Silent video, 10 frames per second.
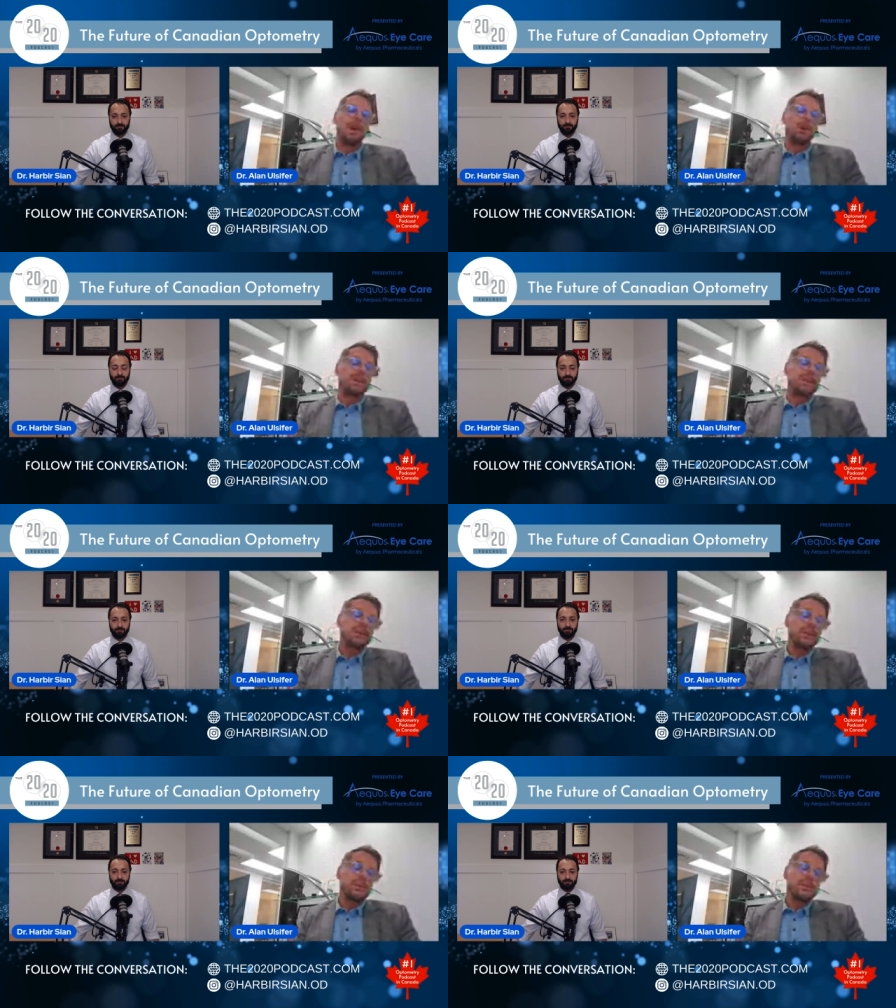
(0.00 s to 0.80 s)

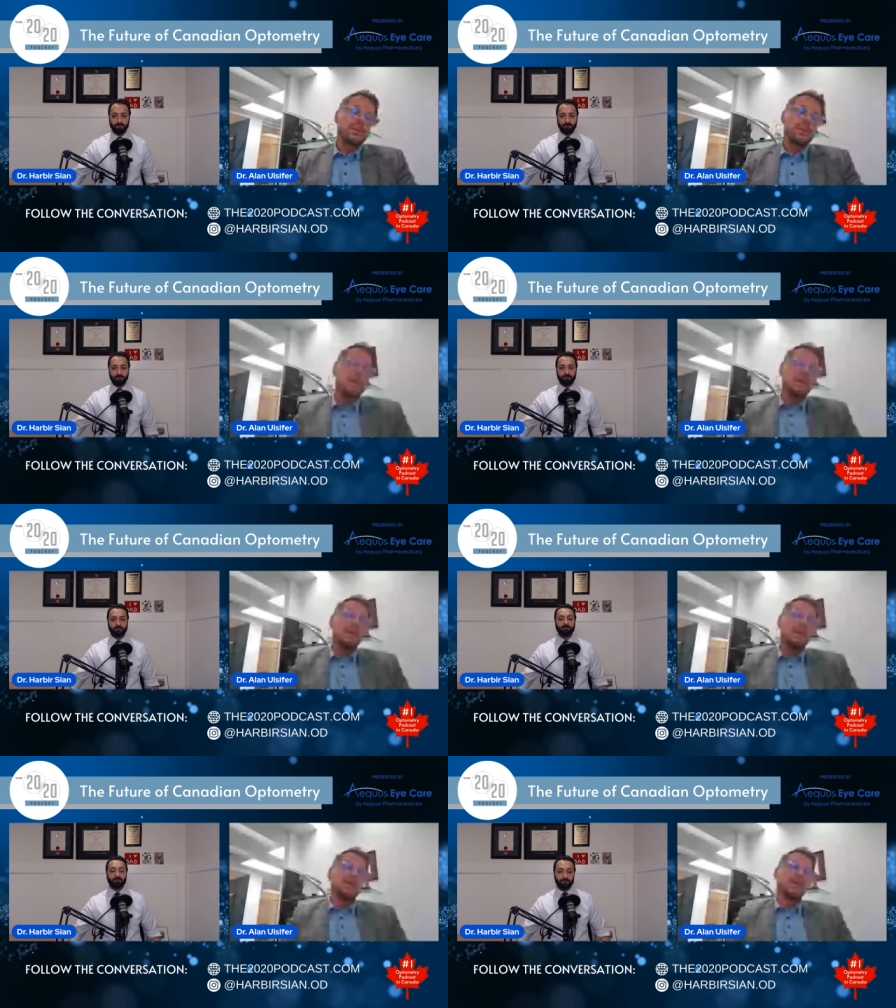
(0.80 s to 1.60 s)
politicians,
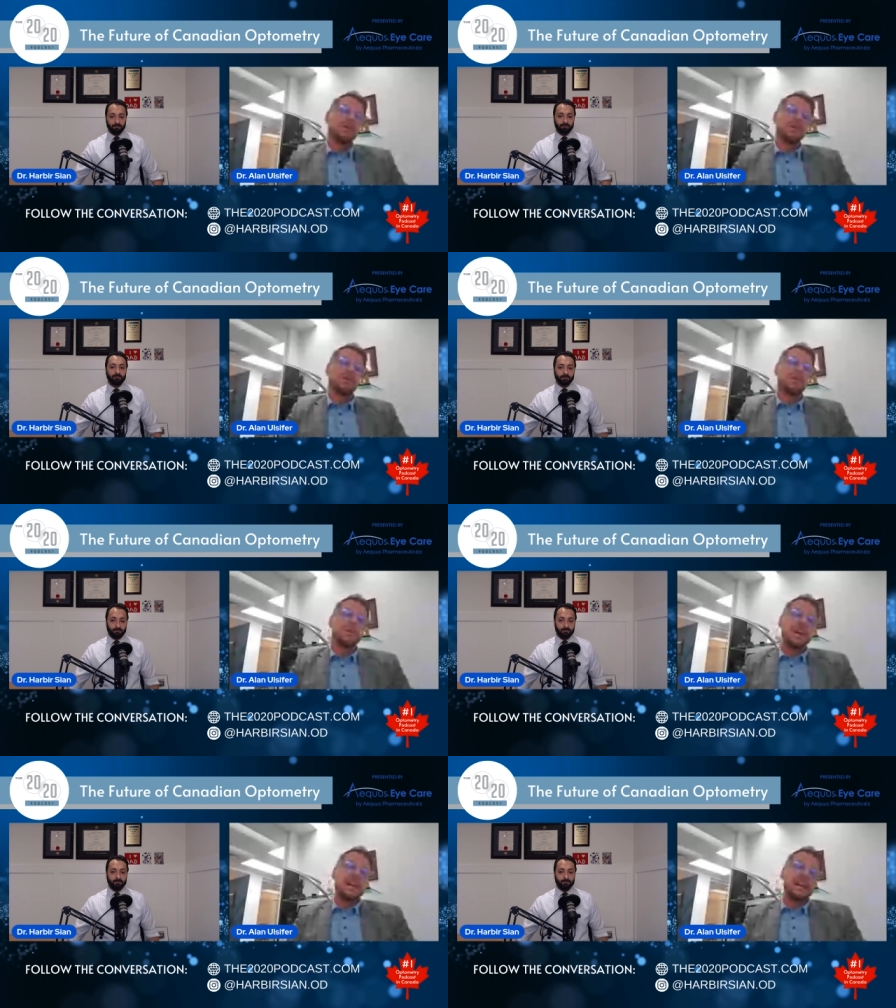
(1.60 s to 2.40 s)
to